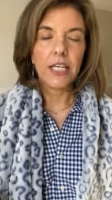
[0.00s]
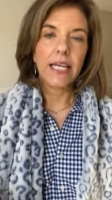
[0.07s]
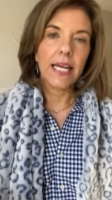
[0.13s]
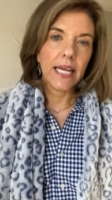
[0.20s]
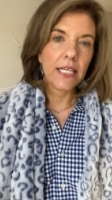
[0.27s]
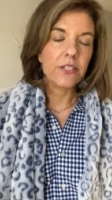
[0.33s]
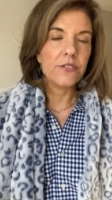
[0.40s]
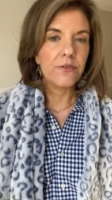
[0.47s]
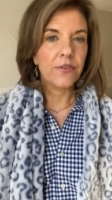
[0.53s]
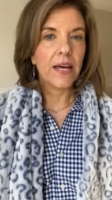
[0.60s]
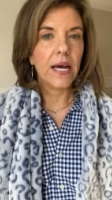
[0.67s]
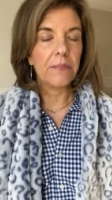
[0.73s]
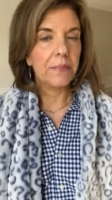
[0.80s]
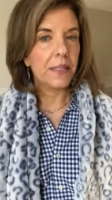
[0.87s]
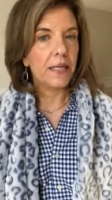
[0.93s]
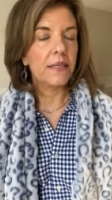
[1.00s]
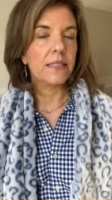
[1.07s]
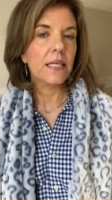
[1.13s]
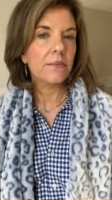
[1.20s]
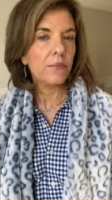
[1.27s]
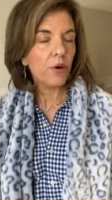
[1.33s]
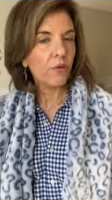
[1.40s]
I can't do that because
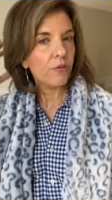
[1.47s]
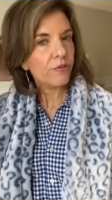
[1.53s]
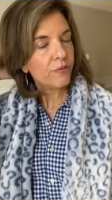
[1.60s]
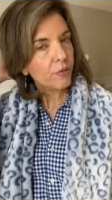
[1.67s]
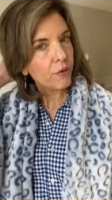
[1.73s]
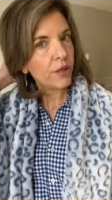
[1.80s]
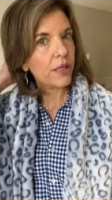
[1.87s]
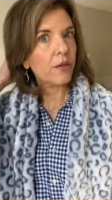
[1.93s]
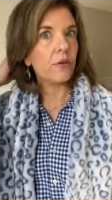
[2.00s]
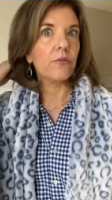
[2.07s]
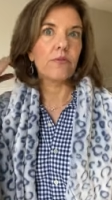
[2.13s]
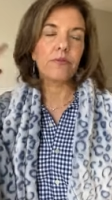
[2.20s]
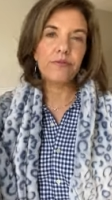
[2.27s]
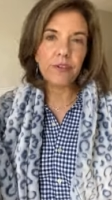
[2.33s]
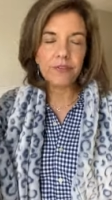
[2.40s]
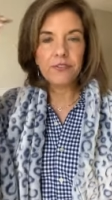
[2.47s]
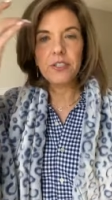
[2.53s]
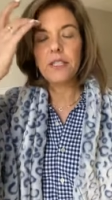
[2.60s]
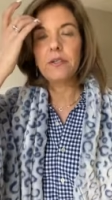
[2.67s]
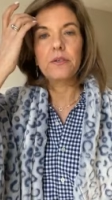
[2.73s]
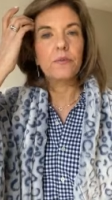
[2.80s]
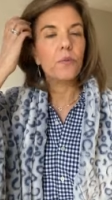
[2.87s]
I'm over 40 or over
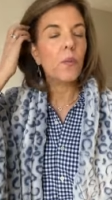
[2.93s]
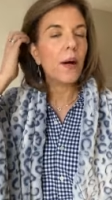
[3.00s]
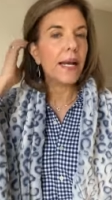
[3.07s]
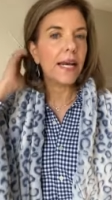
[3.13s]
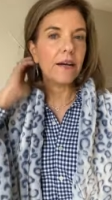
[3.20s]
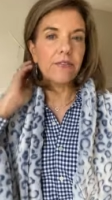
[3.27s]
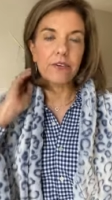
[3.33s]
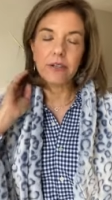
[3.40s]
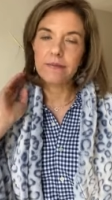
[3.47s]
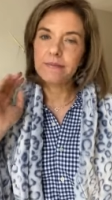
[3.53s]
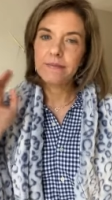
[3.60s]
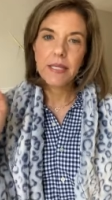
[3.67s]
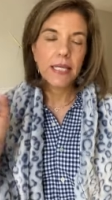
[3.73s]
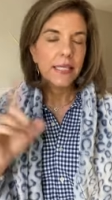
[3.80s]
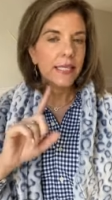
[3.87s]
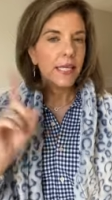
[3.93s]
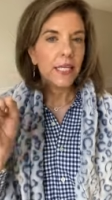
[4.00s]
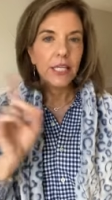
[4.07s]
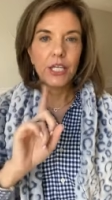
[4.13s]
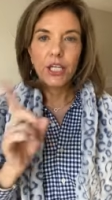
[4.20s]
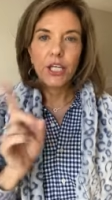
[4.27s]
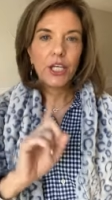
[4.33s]
50 or whatever.
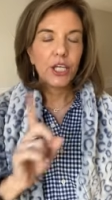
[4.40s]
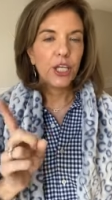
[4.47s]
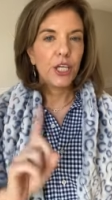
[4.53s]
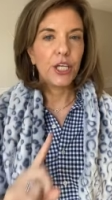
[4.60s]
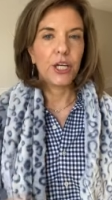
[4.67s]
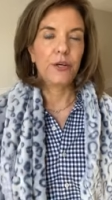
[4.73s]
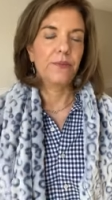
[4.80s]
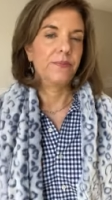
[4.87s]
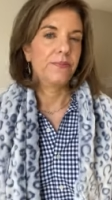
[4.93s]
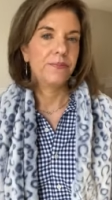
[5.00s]
No, no, no, no.